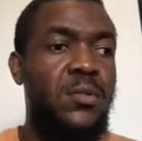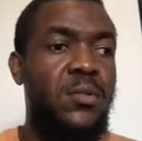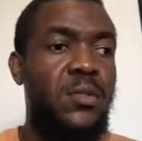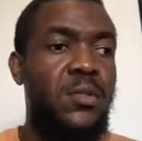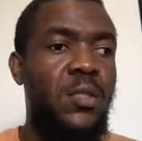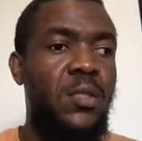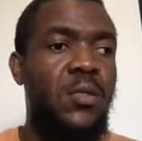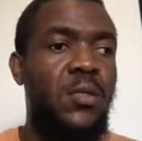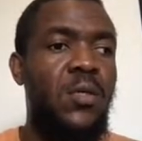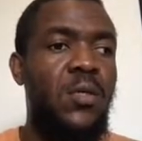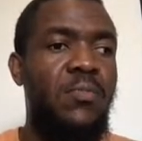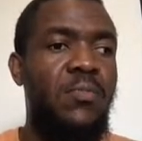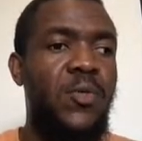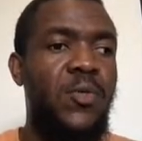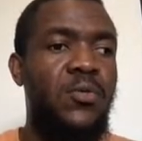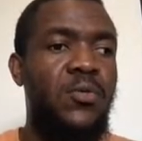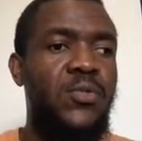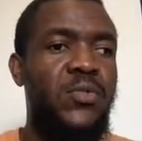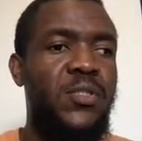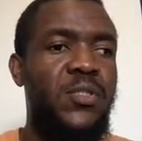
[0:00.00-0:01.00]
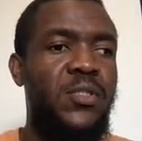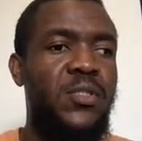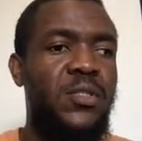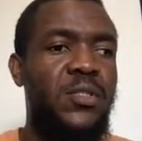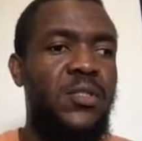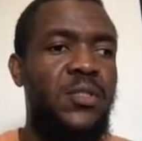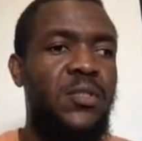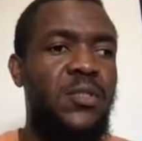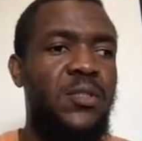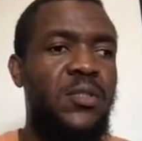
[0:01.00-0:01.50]
I'm already
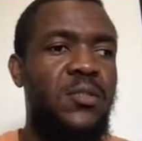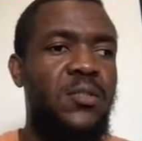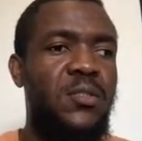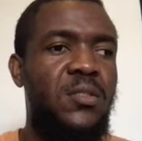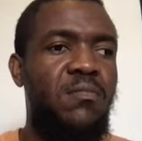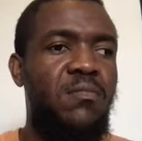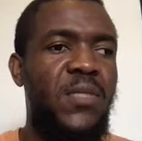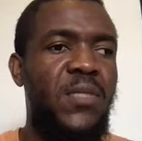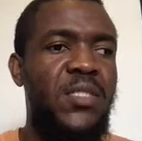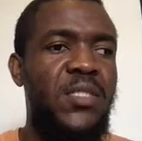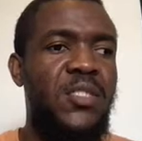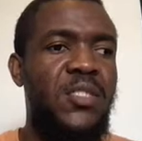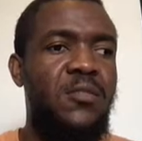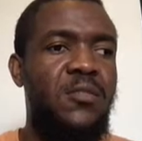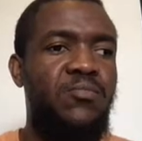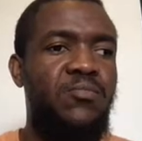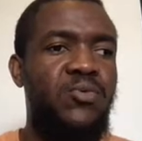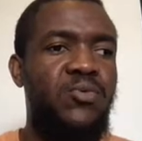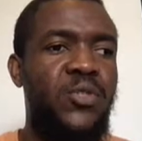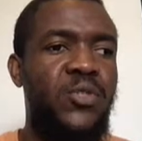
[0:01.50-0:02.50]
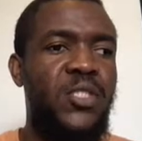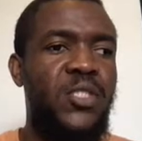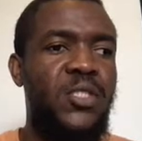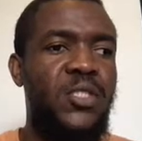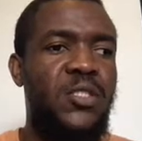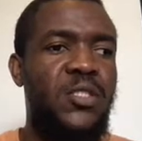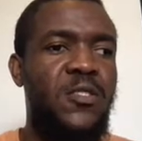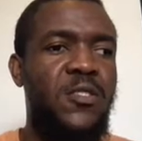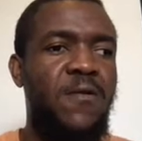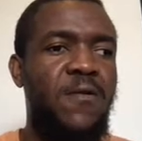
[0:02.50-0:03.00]
in. Make the project
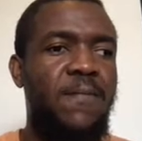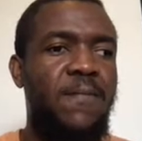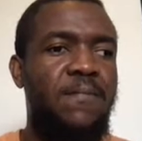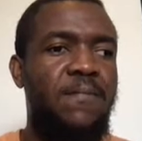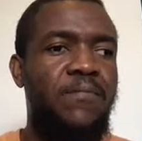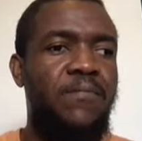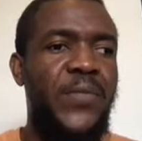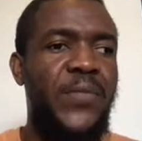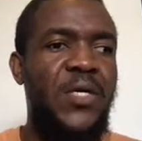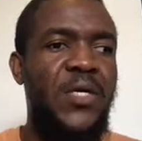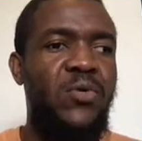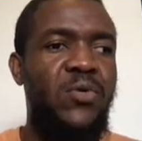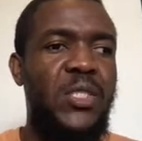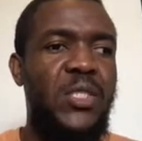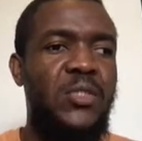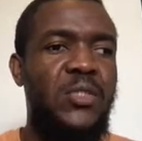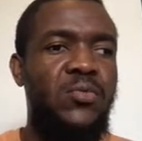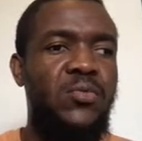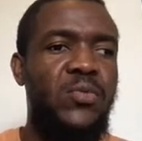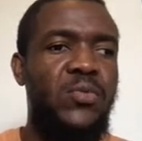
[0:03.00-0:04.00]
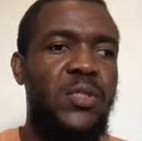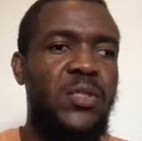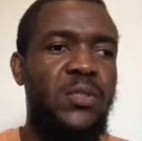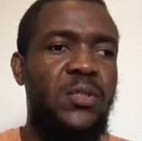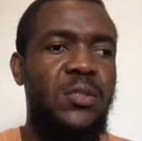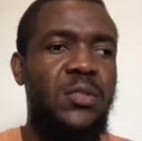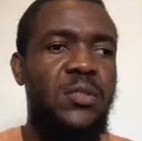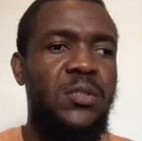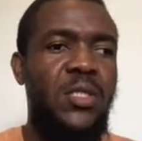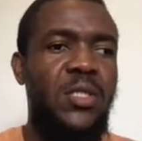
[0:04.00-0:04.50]
directory
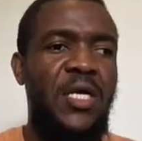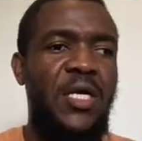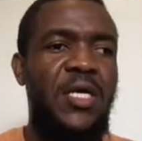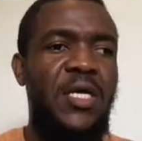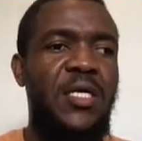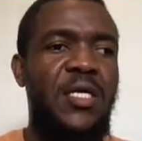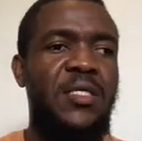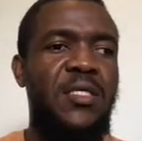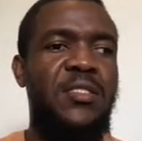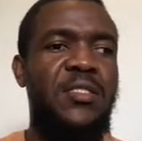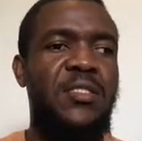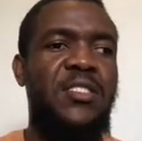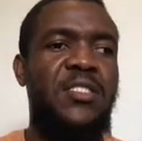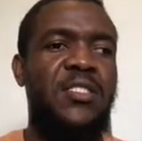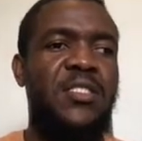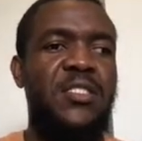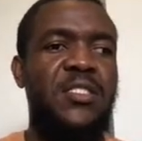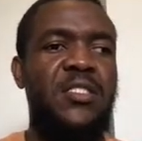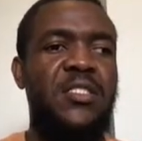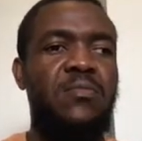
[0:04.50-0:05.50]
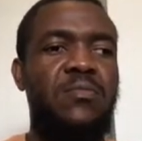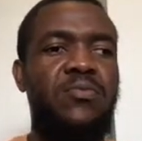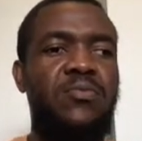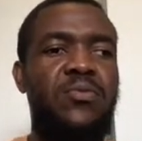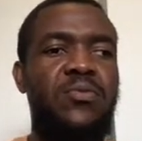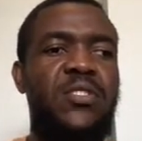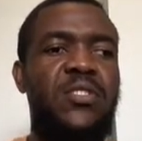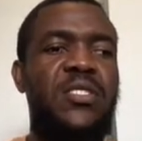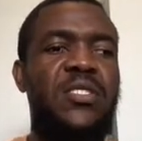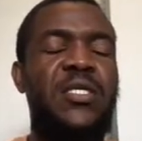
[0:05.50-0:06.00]
and cd
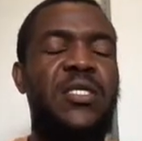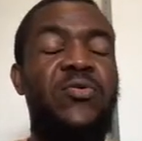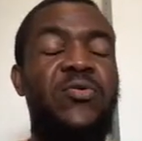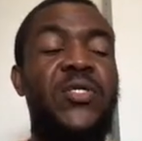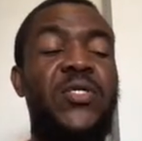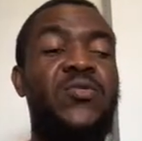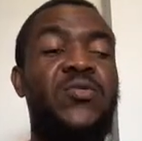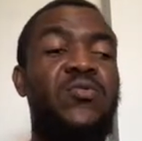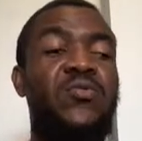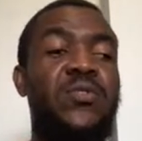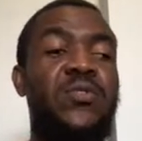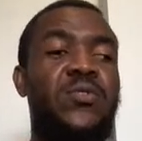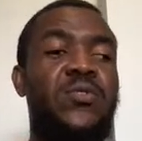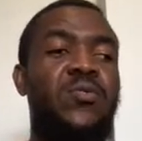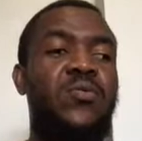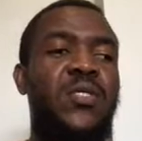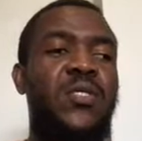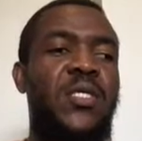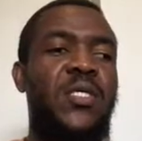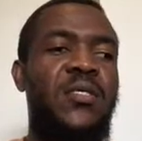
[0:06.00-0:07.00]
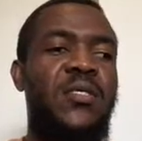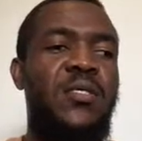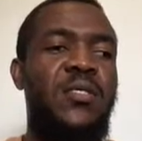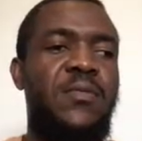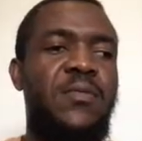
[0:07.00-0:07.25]
project directory. So here,